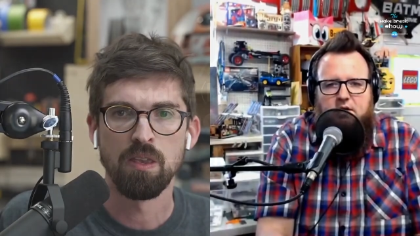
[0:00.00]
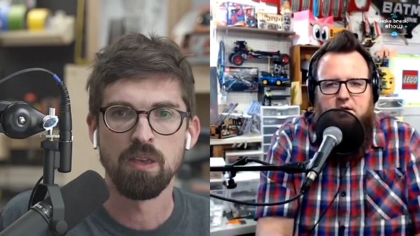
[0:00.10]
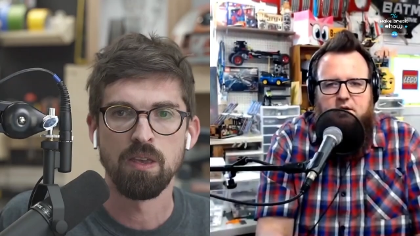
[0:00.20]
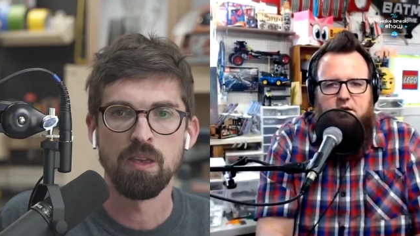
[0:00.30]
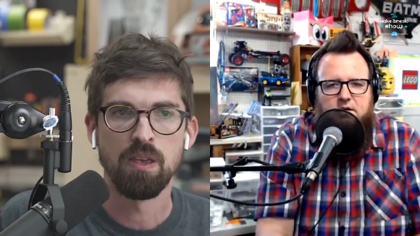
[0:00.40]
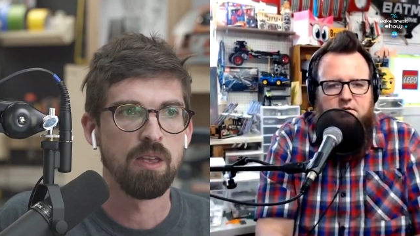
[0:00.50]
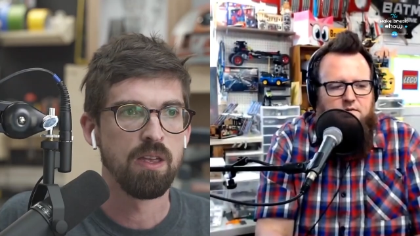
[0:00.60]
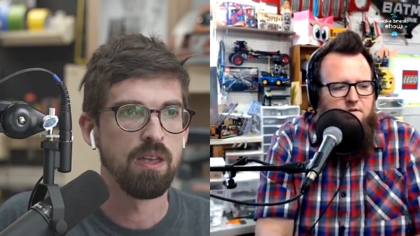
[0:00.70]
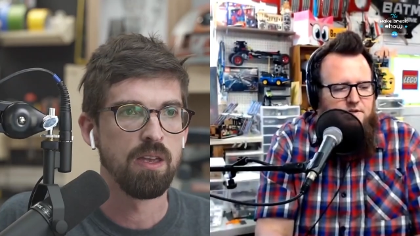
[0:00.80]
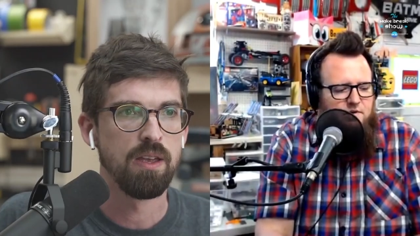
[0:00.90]
Speaker 1: And uh,
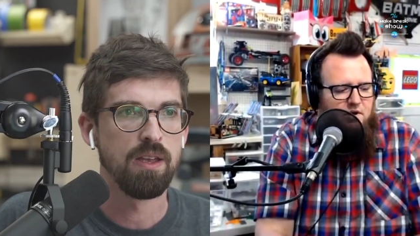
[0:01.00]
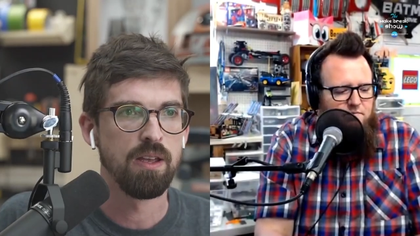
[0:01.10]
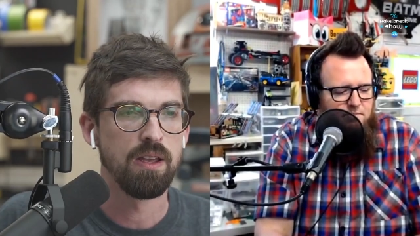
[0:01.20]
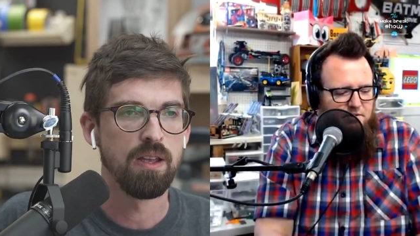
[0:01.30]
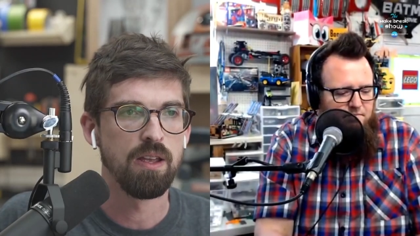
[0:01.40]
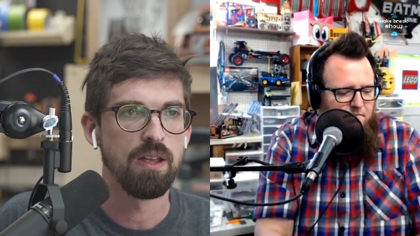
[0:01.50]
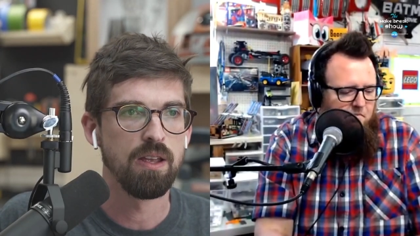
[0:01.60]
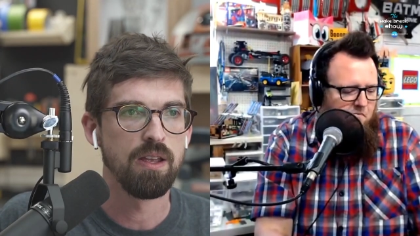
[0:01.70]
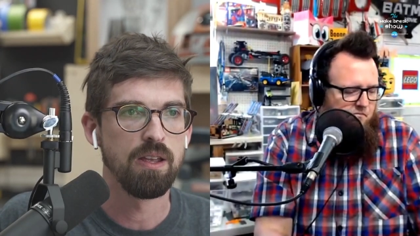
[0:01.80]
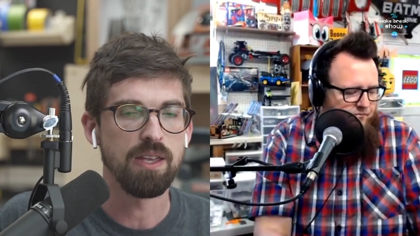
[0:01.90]
thanks for having me.
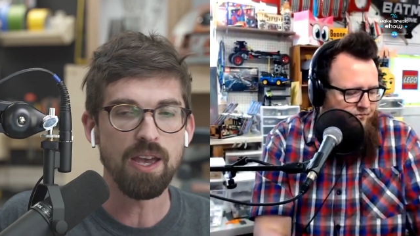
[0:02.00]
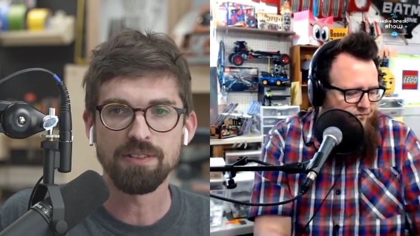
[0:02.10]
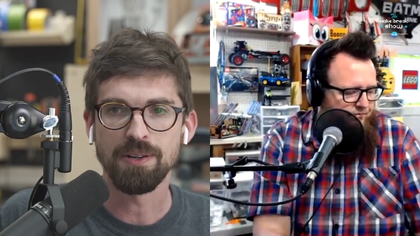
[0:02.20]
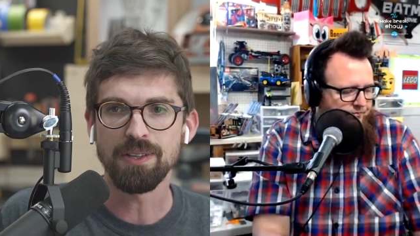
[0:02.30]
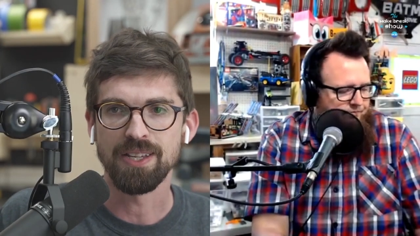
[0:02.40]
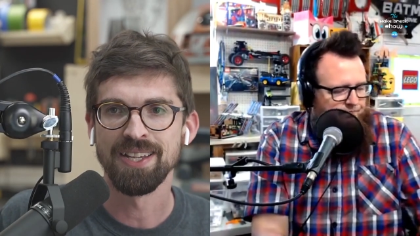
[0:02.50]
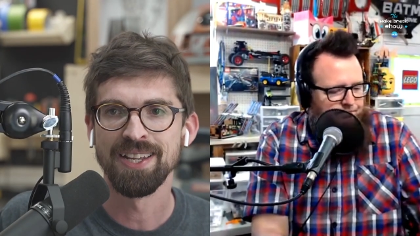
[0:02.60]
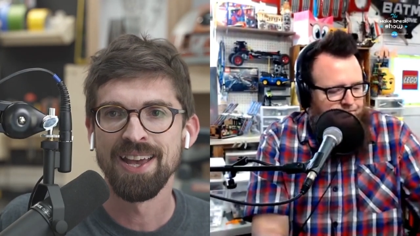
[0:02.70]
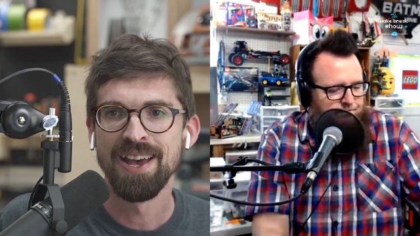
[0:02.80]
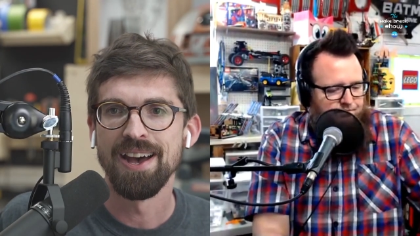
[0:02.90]
Speaker 2: Yeah, totally.
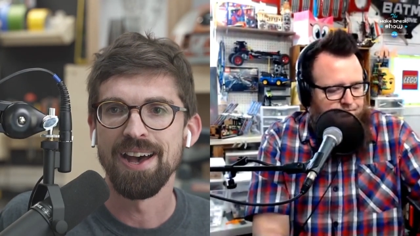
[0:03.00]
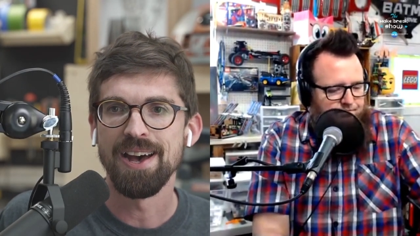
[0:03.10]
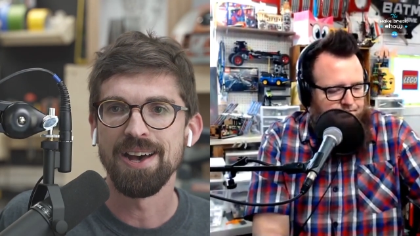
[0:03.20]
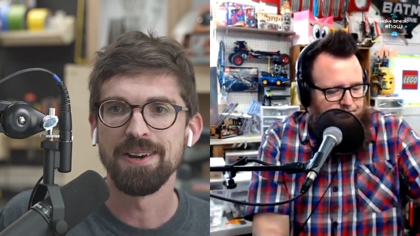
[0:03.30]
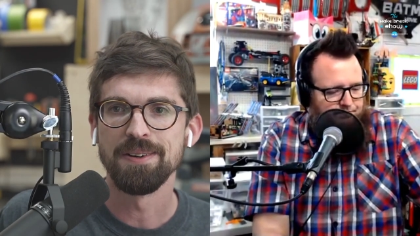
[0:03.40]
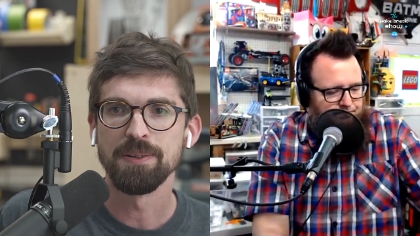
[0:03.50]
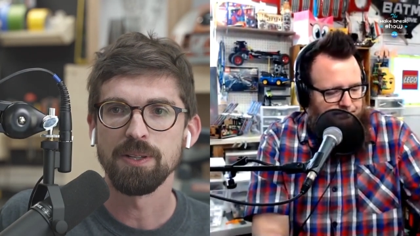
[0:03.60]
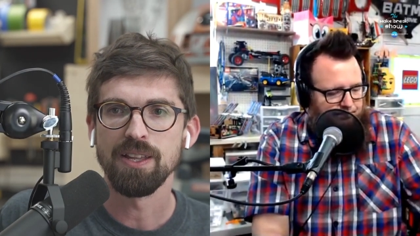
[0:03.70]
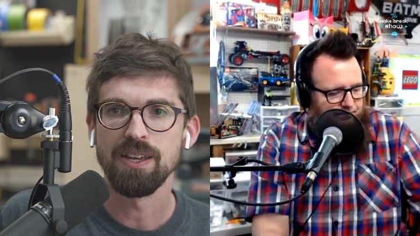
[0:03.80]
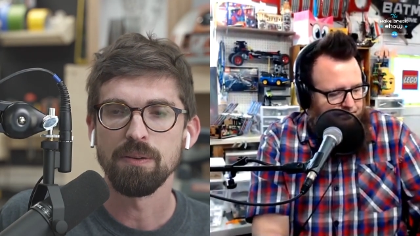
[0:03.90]
Uh,
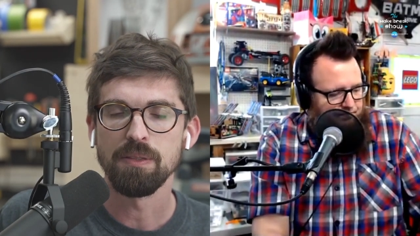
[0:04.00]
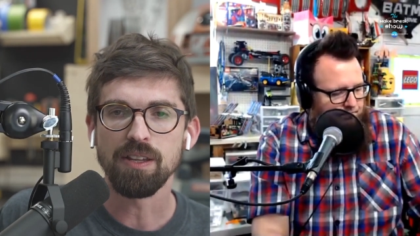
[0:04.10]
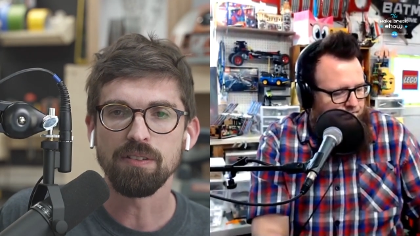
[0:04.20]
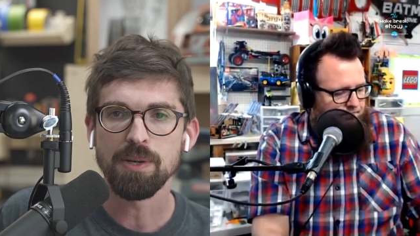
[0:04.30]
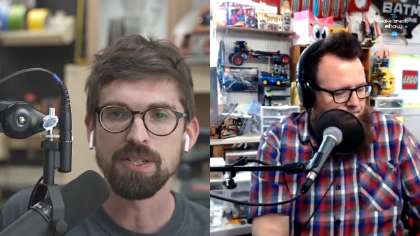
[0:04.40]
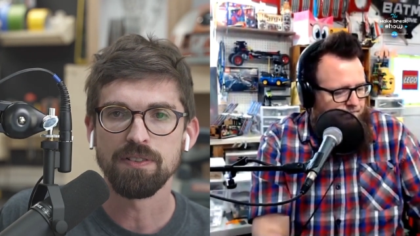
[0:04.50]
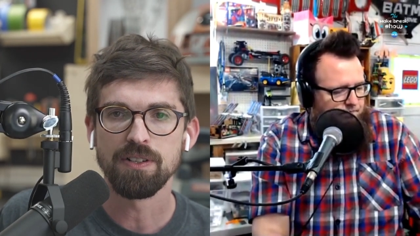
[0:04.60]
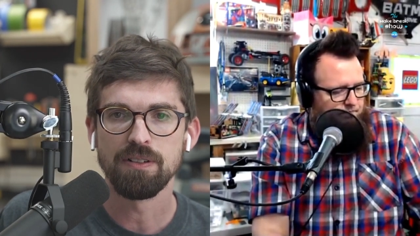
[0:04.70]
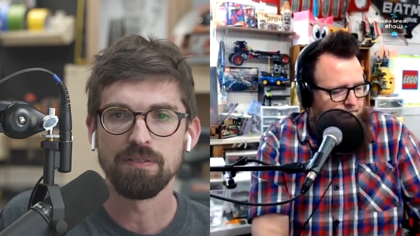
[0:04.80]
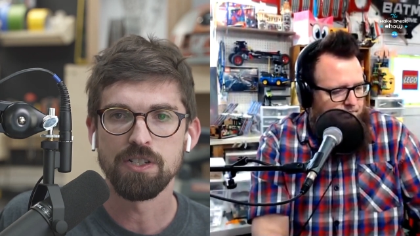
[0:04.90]
well, uh, well, thank you so much
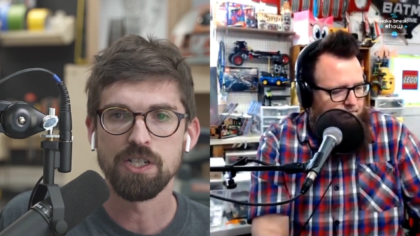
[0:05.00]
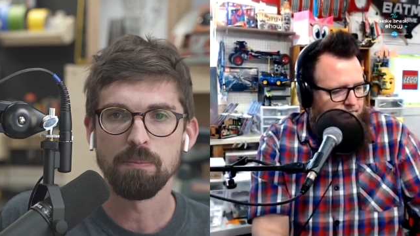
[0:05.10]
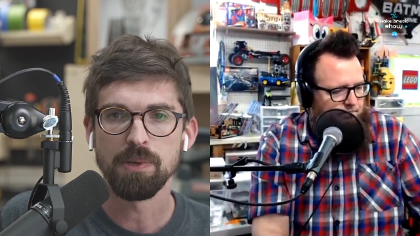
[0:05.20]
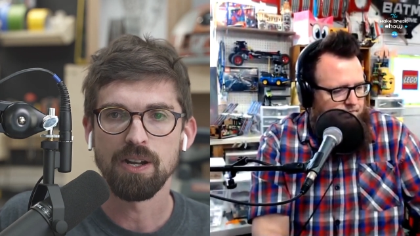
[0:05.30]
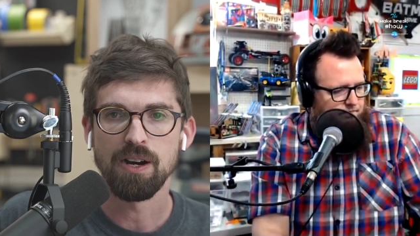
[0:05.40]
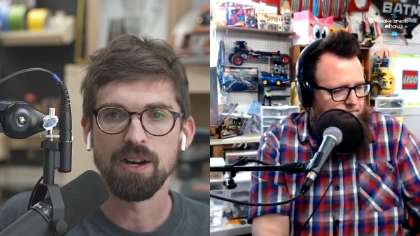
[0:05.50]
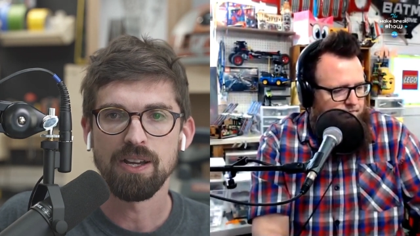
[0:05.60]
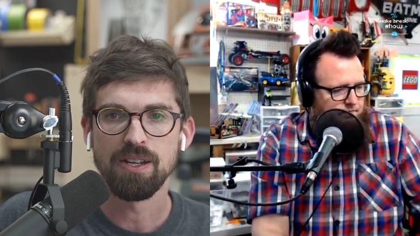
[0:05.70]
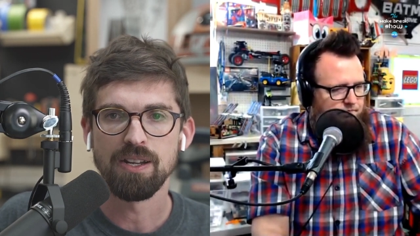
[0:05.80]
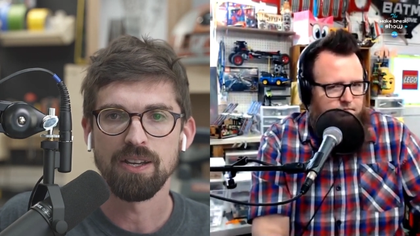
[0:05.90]
for for jumping
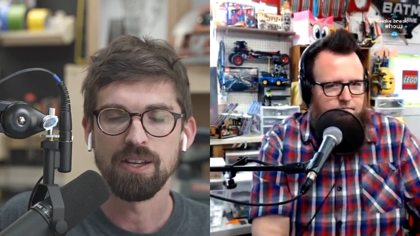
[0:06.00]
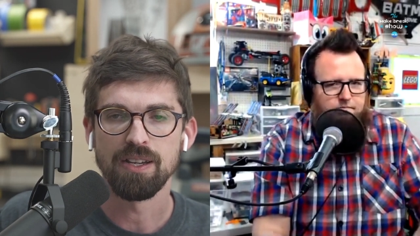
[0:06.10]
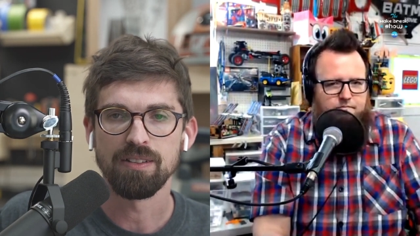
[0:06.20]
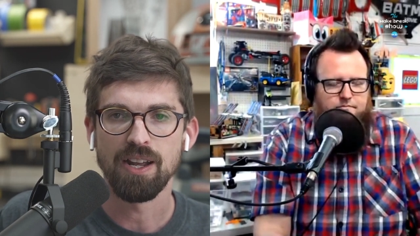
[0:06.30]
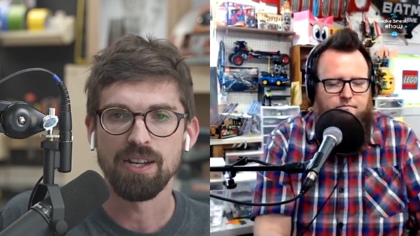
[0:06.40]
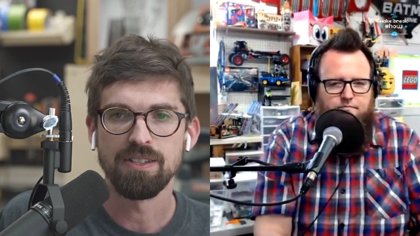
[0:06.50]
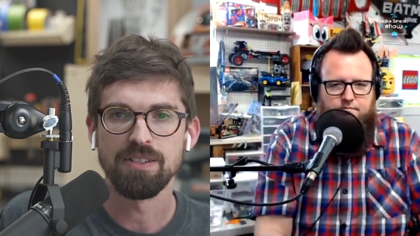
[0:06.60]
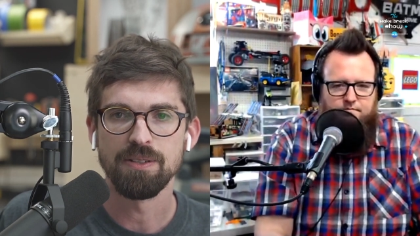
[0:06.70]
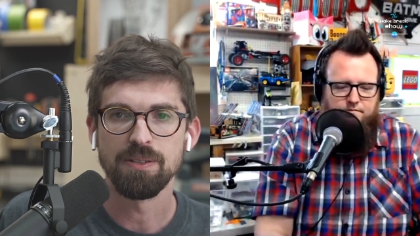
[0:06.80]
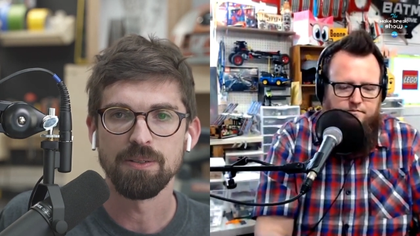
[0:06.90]
on. Uh, excited
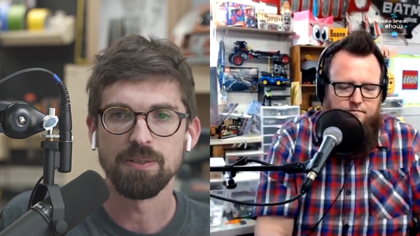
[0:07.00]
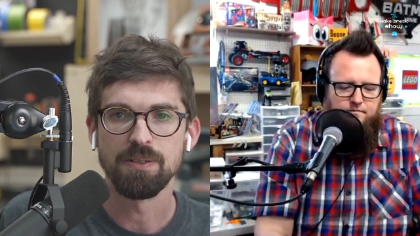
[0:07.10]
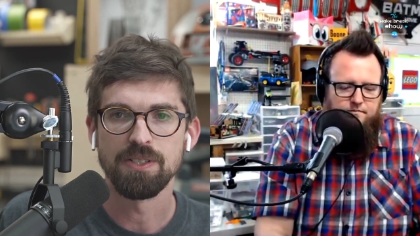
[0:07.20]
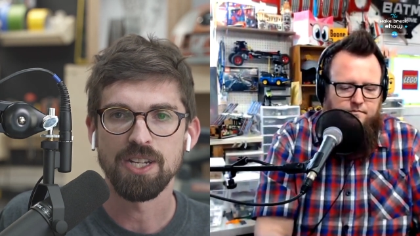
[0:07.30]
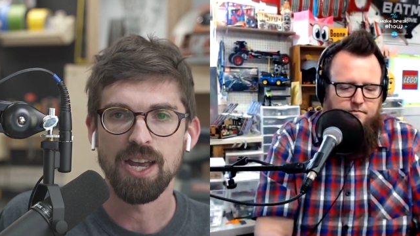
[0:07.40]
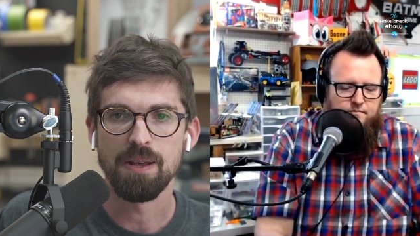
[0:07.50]
to chat